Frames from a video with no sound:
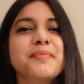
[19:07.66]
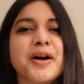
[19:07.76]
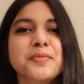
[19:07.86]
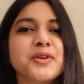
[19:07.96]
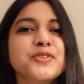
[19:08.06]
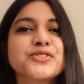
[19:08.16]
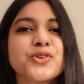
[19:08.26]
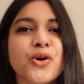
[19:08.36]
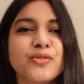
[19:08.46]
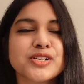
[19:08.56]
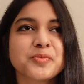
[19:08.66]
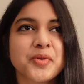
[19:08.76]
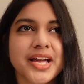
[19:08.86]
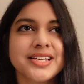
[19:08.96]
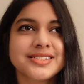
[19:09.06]
apartment we saw was
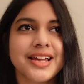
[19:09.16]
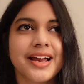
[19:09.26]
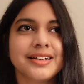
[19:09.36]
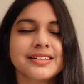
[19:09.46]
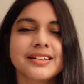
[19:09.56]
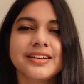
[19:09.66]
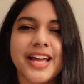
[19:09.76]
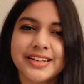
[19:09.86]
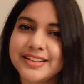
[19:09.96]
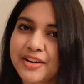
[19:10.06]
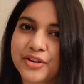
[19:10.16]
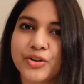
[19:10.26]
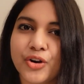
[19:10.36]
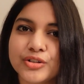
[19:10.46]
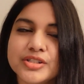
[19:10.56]
priced at
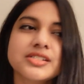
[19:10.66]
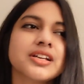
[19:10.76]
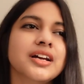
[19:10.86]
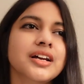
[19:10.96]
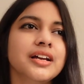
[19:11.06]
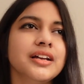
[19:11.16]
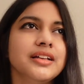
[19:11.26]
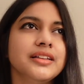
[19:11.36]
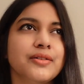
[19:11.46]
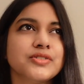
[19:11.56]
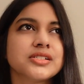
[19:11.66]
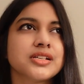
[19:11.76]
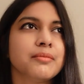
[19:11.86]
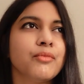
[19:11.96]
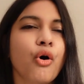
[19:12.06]
$1,900. There was
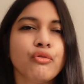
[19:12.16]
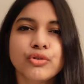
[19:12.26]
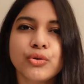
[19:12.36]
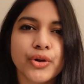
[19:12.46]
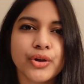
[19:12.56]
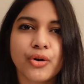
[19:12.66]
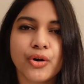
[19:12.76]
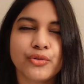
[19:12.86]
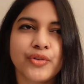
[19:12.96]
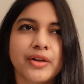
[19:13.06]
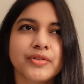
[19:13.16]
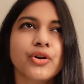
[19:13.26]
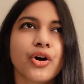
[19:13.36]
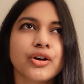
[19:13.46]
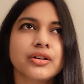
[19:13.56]
some offer going on where we
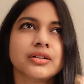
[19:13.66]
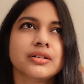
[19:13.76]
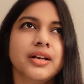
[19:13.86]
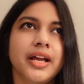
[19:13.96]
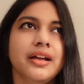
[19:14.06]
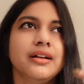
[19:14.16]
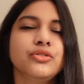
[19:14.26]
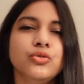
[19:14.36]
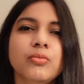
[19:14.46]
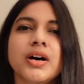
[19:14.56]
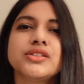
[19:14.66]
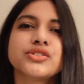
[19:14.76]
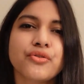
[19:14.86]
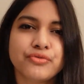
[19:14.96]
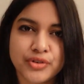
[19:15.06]
got like 2
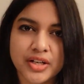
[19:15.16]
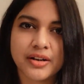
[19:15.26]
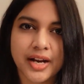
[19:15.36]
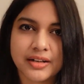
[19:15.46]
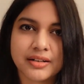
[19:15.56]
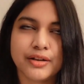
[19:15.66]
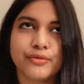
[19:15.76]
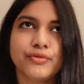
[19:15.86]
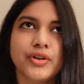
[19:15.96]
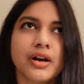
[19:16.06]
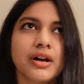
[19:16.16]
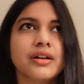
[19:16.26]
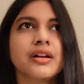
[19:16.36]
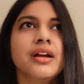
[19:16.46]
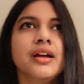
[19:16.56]
months of free rent if we are
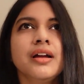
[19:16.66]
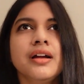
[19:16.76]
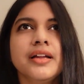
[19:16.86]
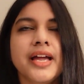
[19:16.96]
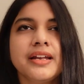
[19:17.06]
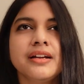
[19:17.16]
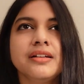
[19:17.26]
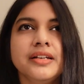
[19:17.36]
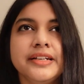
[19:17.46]
getting a